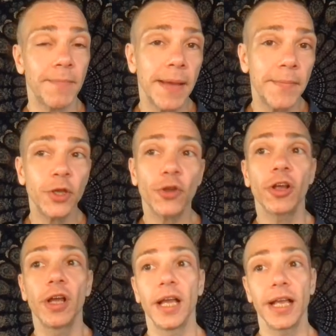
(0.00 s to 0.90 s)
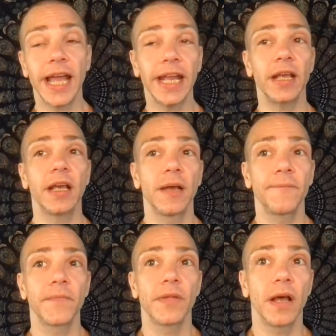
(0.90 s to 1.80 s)
Maybe you're getting
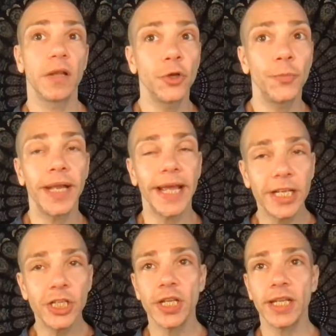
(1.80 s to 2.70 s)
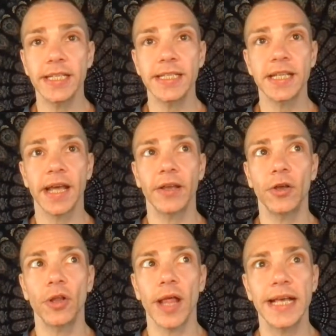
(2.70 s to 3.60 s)
illumination this
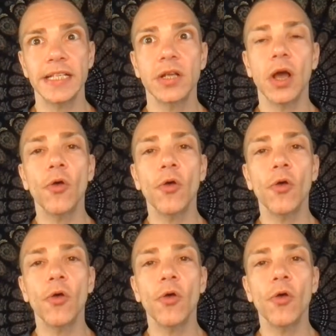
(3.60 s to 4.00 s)
cycle as to,